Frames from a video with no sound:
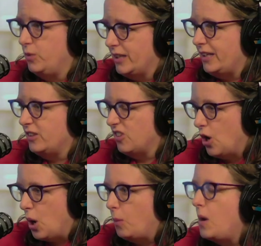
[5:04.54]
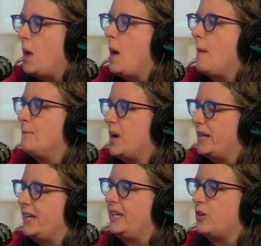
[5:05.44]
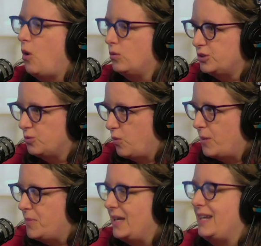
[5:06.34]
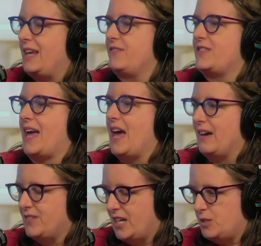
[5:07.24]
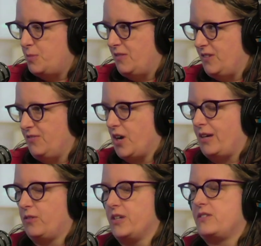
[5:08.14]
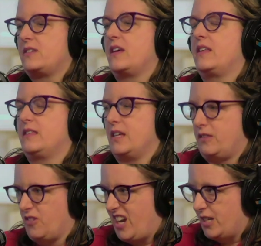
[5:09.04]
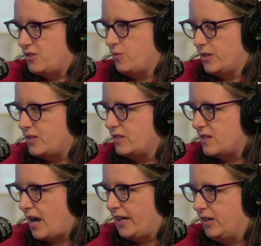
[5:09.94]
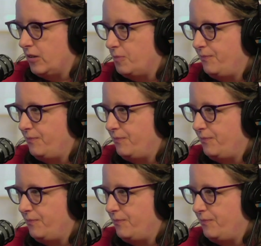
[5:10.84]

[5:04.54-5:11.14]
really low. But in older women, if they have the HPV virus, then their cancer risk is higher.